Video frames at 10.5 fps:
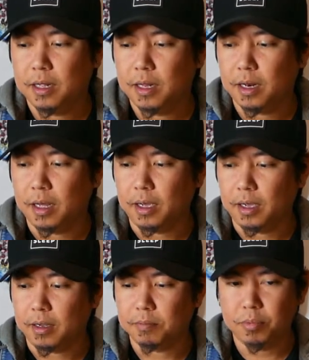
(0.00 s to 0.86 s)

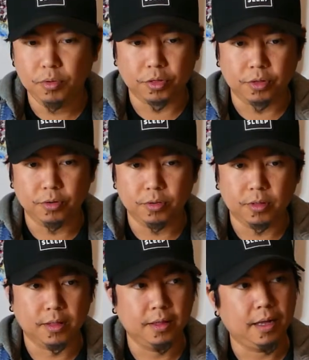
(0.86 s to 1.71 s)
like
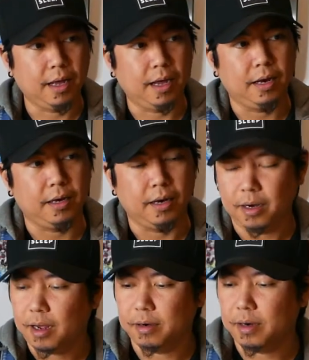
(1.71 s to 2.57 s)
Bluetooth, and
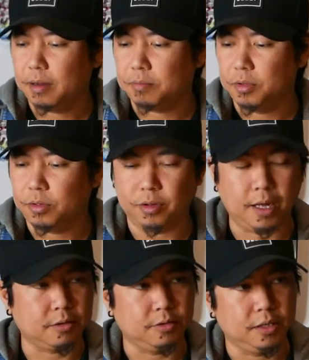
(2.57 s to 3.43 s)
not Bluetooth,
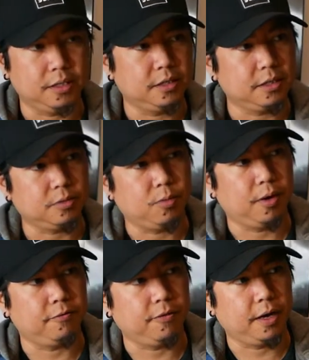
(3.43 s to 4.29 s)
actually it's just
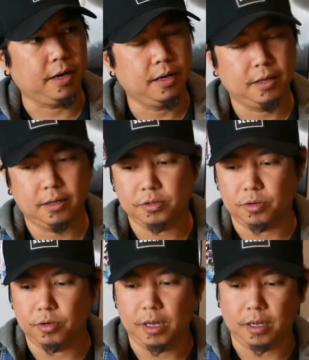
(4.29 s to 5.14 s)
Wi-Fi to
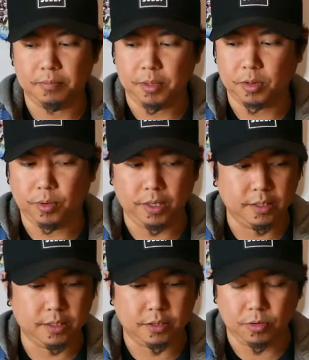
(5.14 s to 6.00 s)
connect between
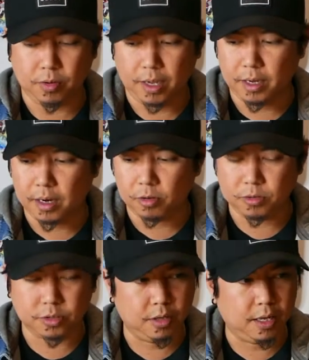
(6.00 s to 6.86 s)
these two, and
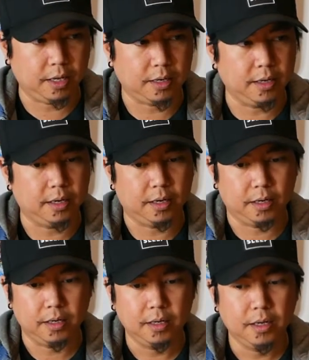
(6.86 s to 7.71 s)
also like
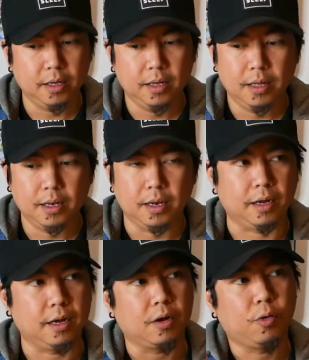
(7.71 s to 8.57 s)
a
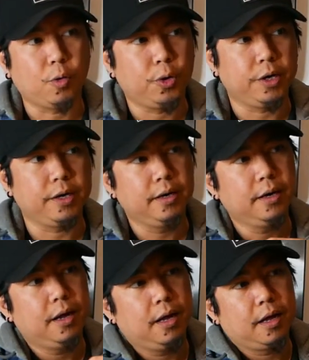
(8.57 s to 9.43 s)
cord
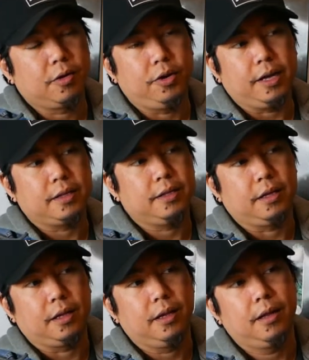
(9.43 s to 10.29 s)

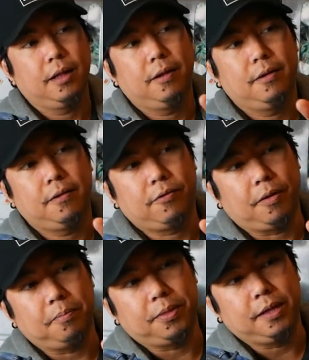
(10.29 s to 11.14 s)
connecting
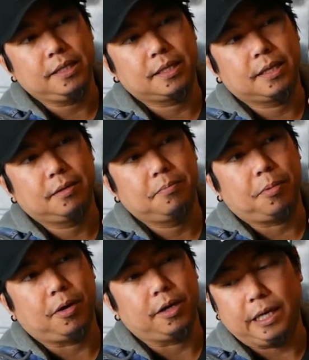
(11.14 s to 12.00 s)
from this
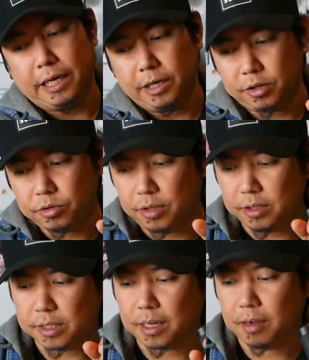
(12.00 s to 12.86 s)
part here to
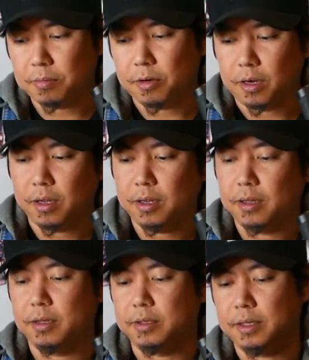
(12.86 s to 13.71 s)
this camera,
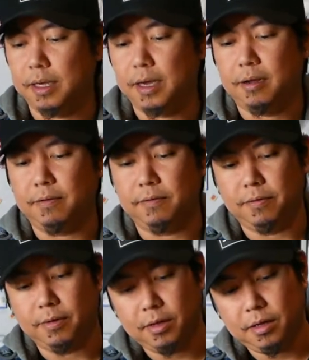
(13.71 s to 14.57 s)
because they have
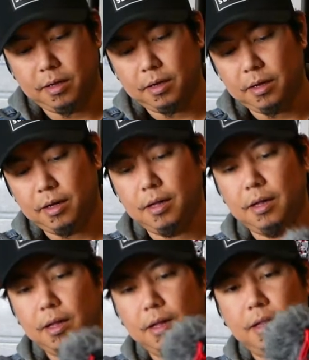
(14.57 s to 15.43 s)

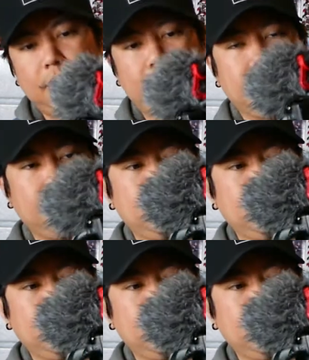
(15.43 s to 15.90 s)
like